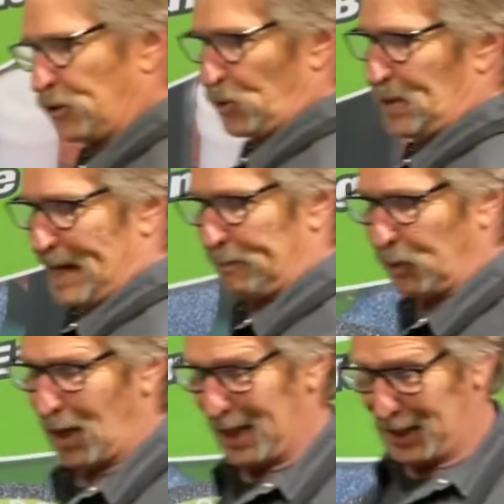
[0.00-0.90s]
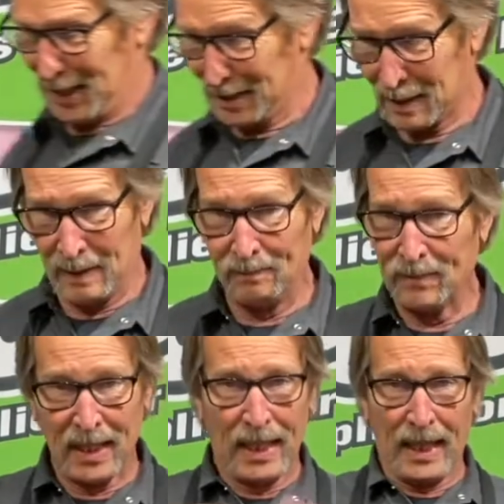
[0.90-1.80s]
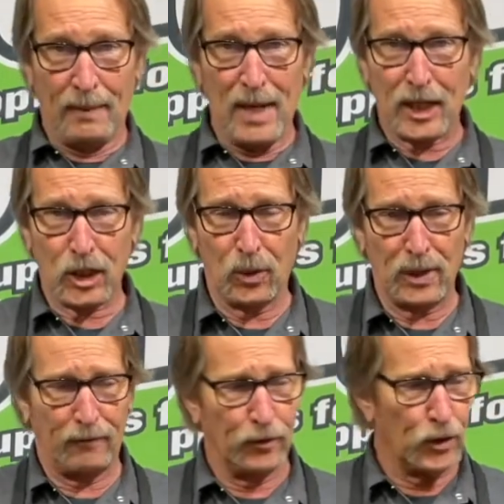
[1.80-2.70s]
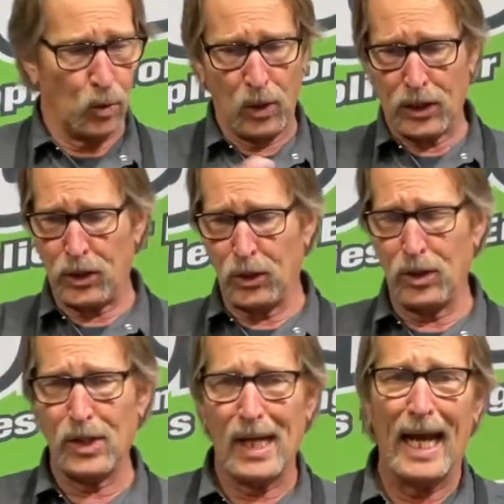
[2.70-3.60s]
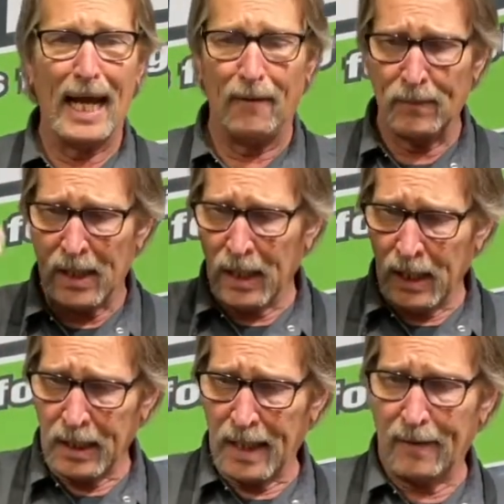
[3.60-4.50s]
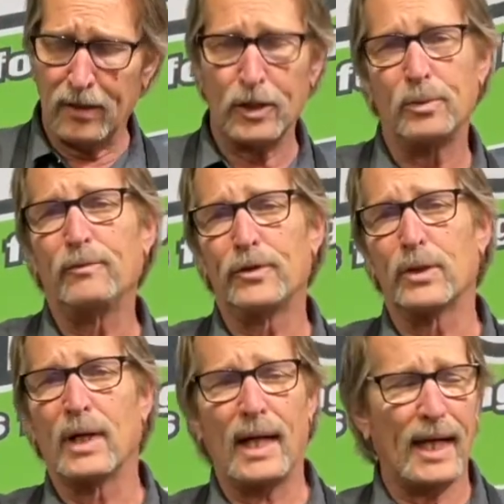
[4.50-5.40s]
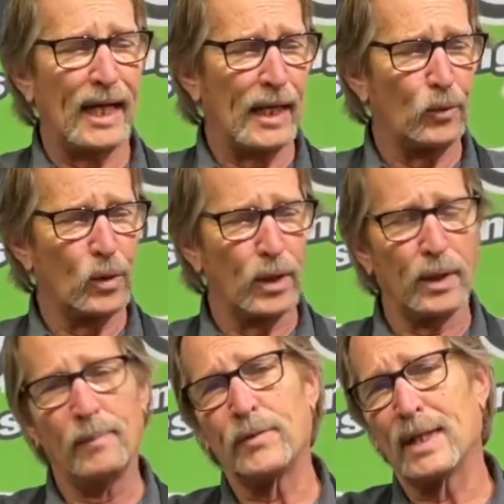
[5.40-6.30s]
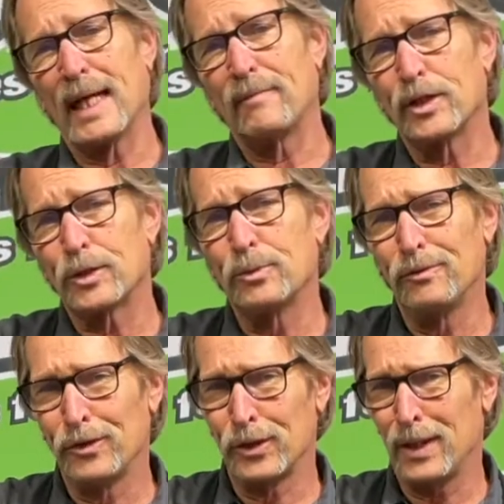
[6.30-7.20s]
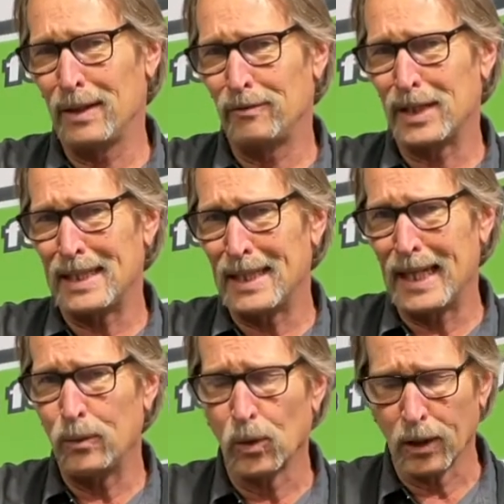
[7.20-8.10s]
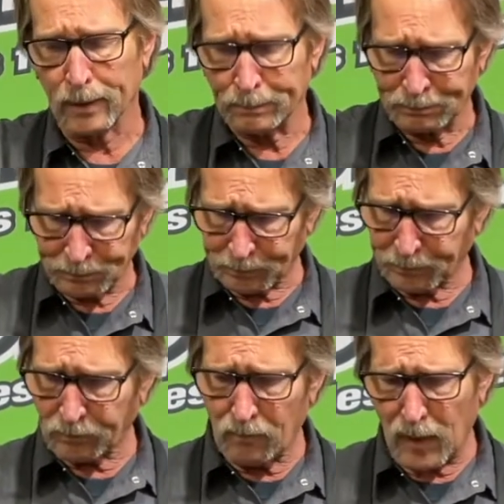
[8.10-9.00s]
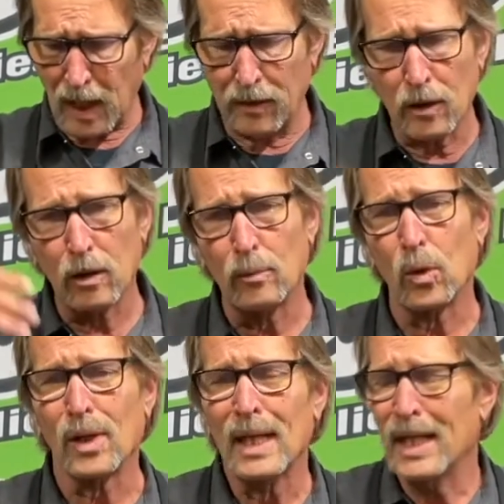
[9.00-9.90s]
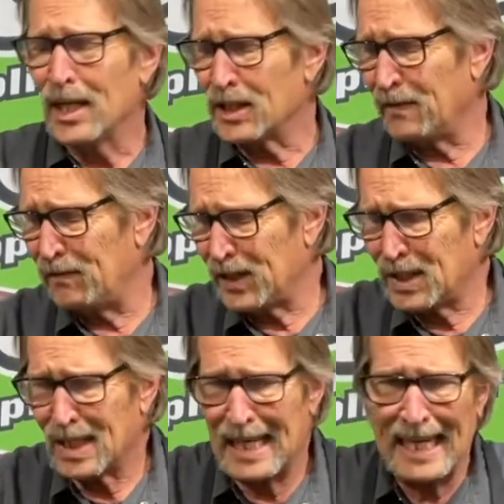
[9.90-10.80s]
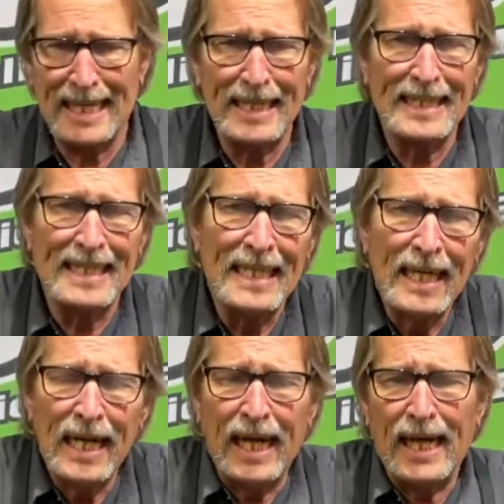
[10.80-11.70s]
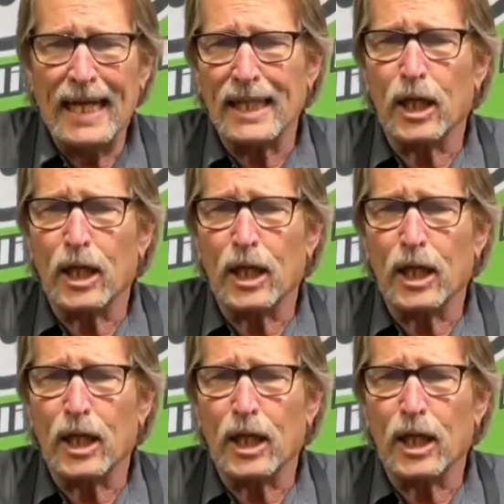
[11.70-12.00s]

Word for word: through that process. Makes no difference which unit you have. You have this one for your high-end work. You have this one for your everyday work. There are more sophisticated and, and